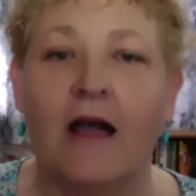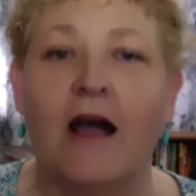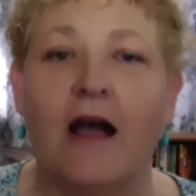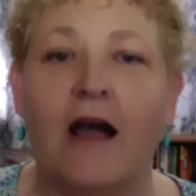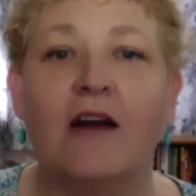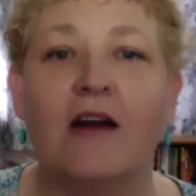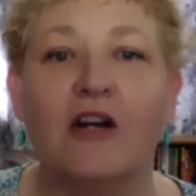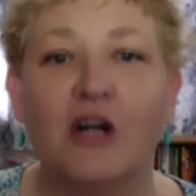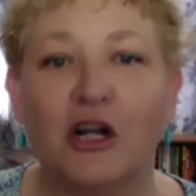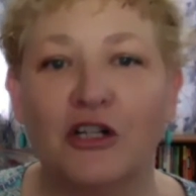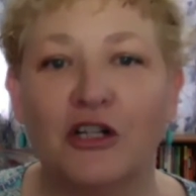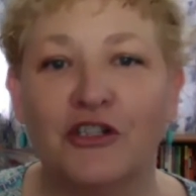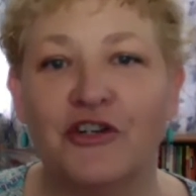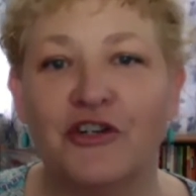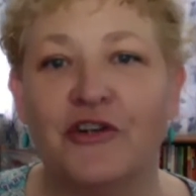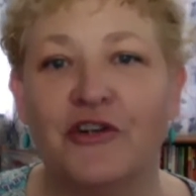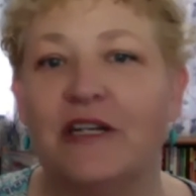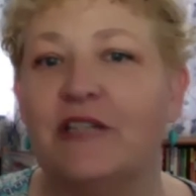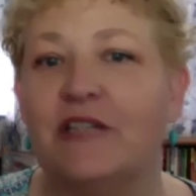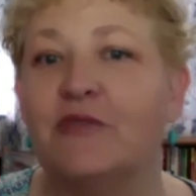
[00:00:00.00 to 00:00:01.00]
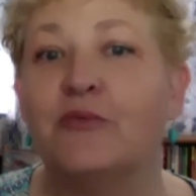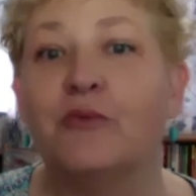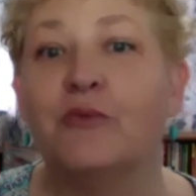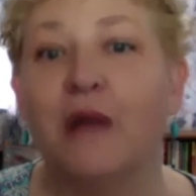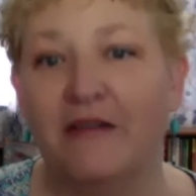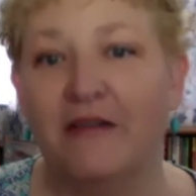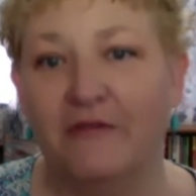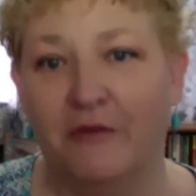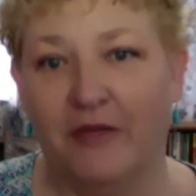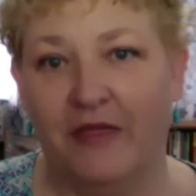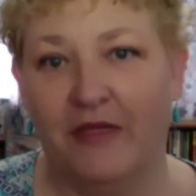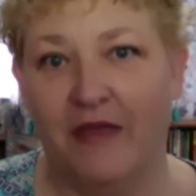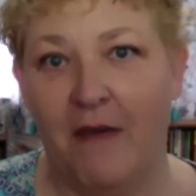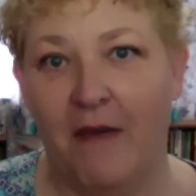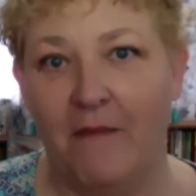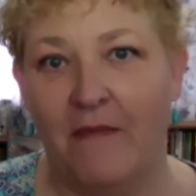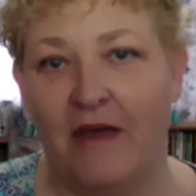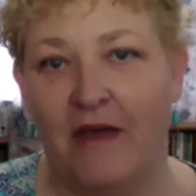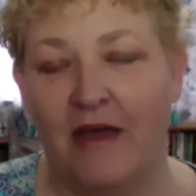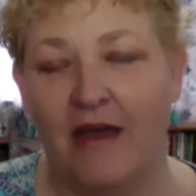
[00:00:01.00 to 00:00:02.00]
Our culture is rife with
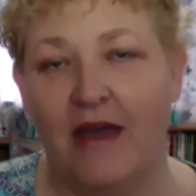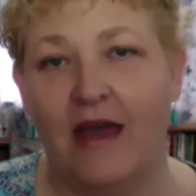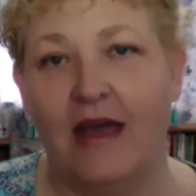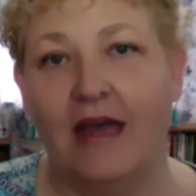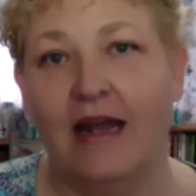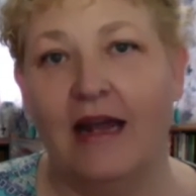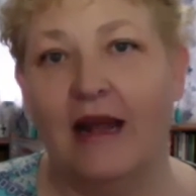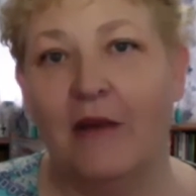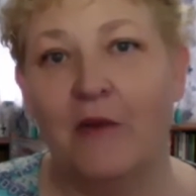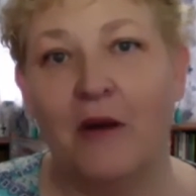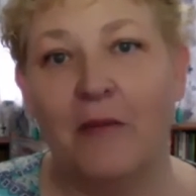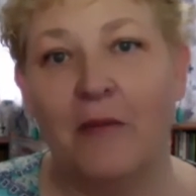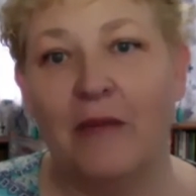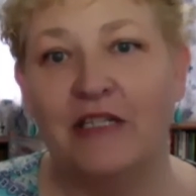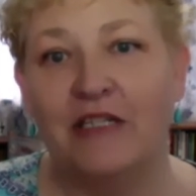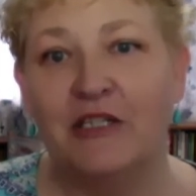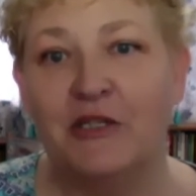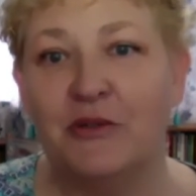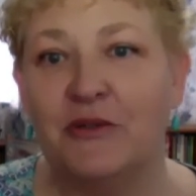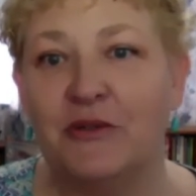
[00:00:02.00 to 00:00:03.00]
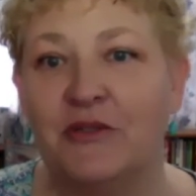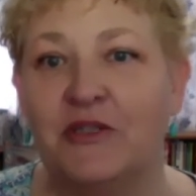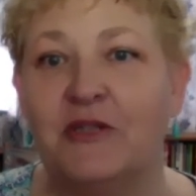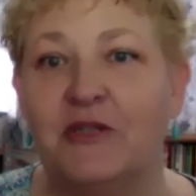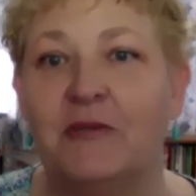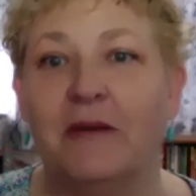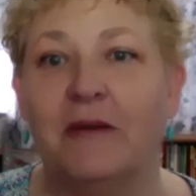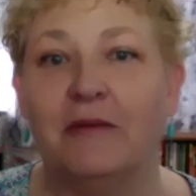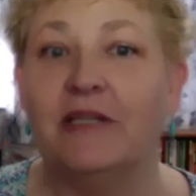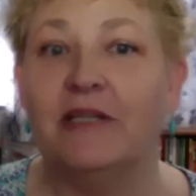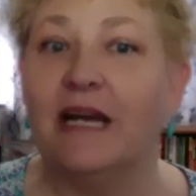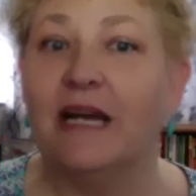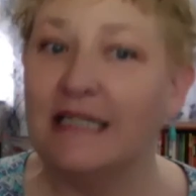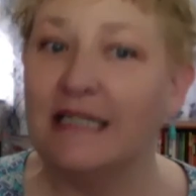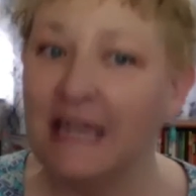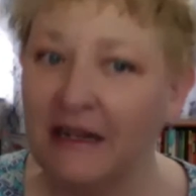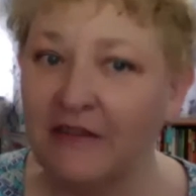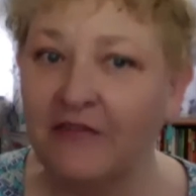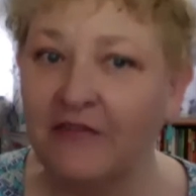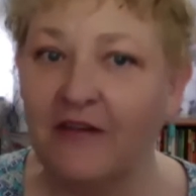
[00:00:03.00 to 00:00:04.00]
them, and I want my students to be to
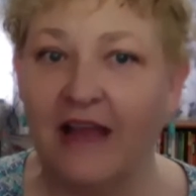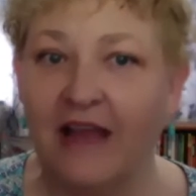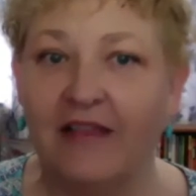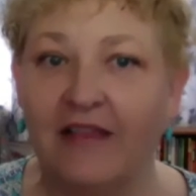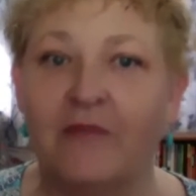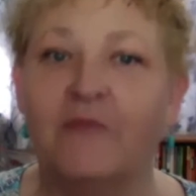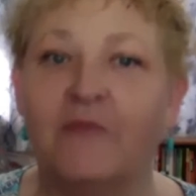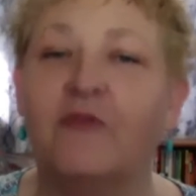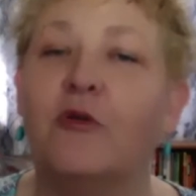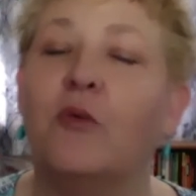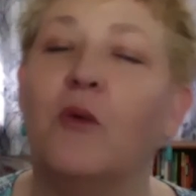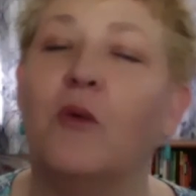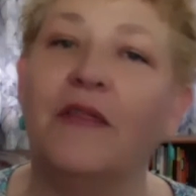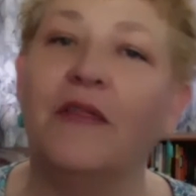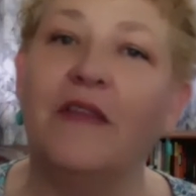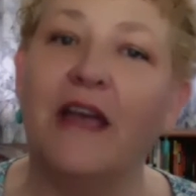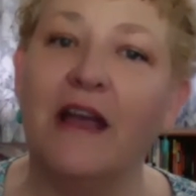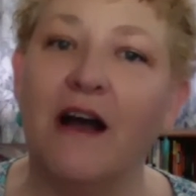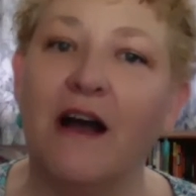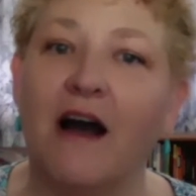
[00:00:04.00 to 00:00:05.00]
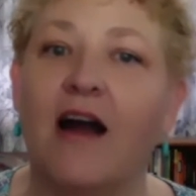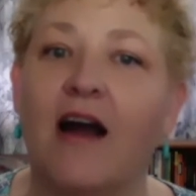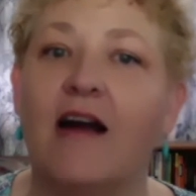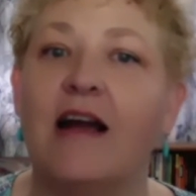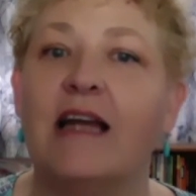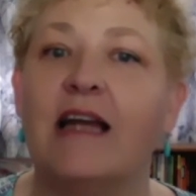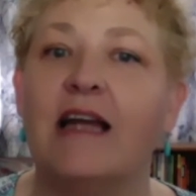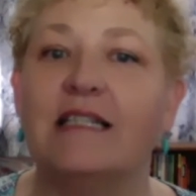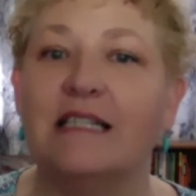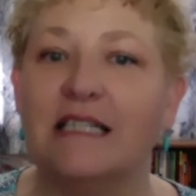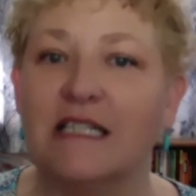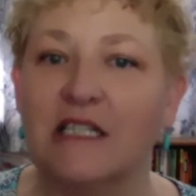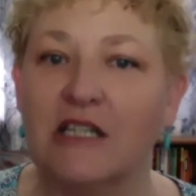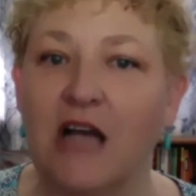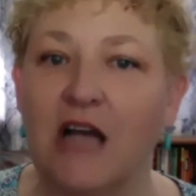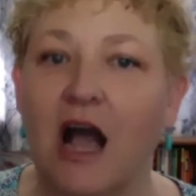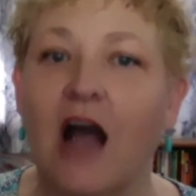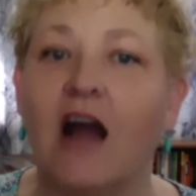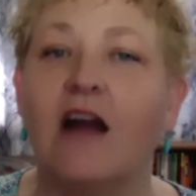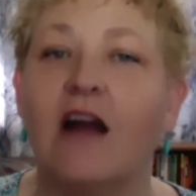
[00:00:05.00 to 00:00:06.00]
identify them for what they are and
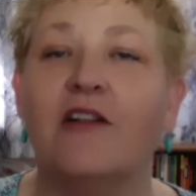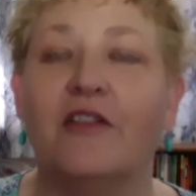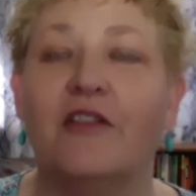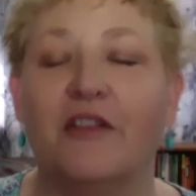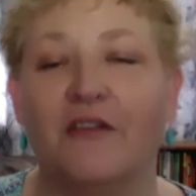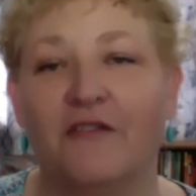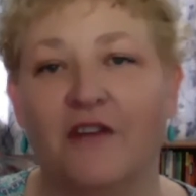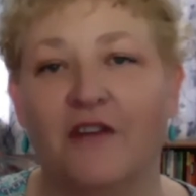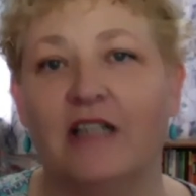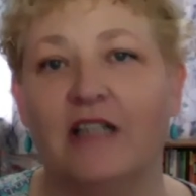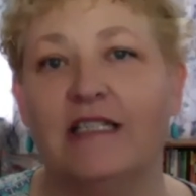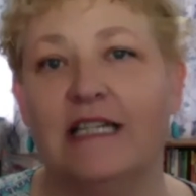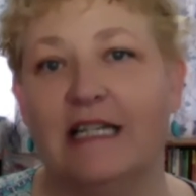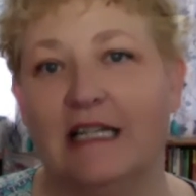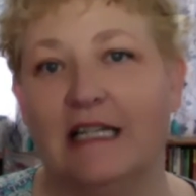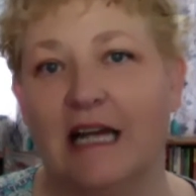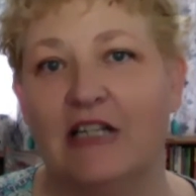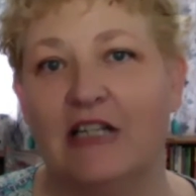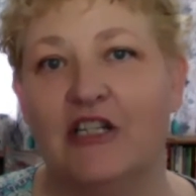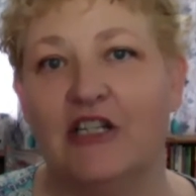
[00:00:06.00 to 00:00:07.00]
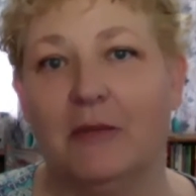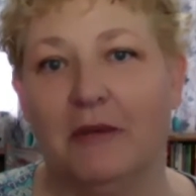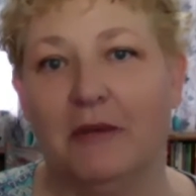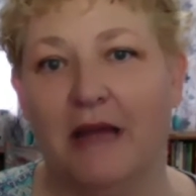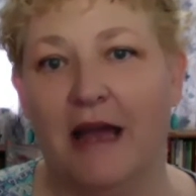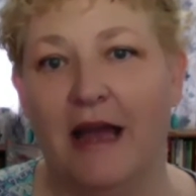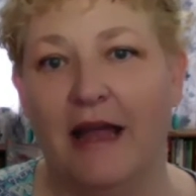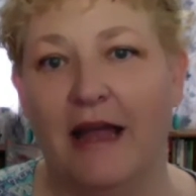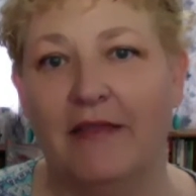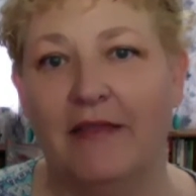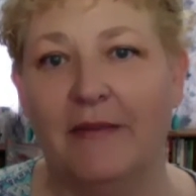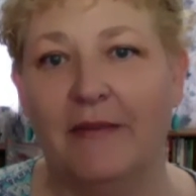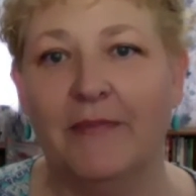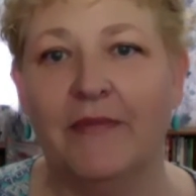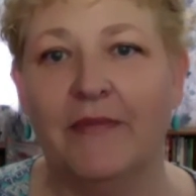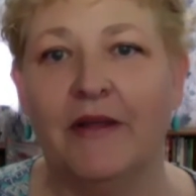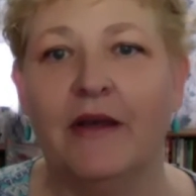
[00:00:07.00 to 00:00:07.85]
discard the faulty logic behind them.